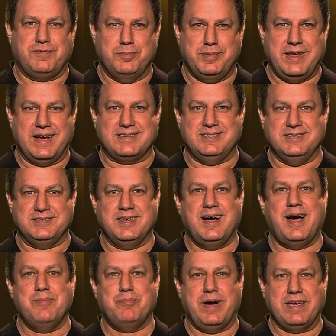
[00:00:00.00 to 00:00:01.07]
from Texas.
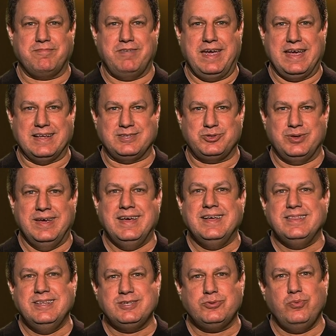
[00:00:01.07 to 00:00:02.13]
I'm Mike Vance.
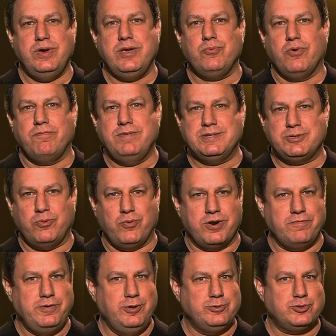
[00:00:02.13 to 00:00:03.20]
This week we'll visit one
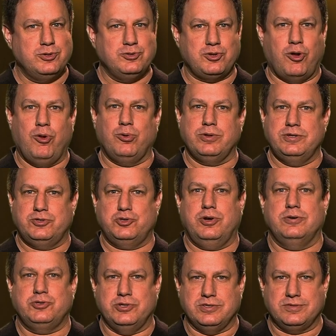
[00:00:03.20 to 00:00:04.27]
of Houston's oldest
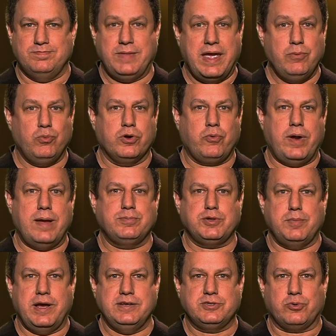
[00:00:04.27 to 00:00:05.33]
churches and we'll grab
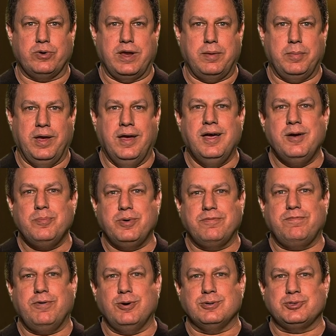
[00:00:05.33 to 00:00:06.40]
some ice cream. But
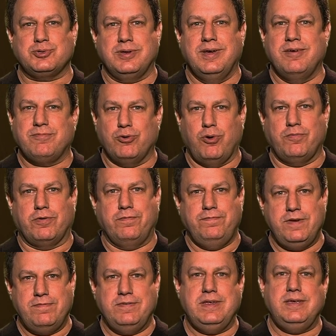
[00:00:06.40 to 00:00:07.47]
first, for over
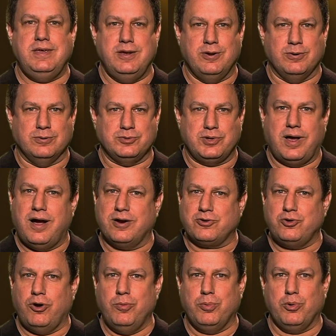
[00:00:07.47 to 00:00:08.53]
50 years,
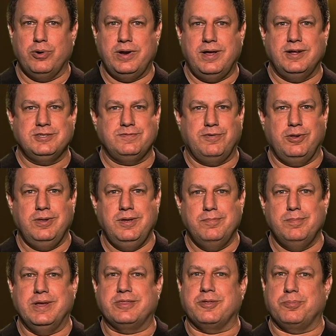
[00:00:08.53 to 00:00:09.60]
October in Huntsville
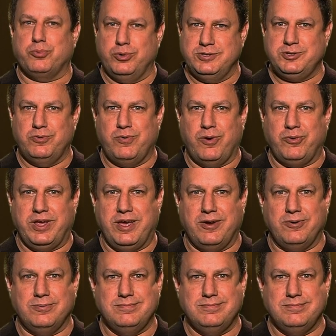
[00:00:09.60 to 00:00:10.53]
meant the prison rodeo.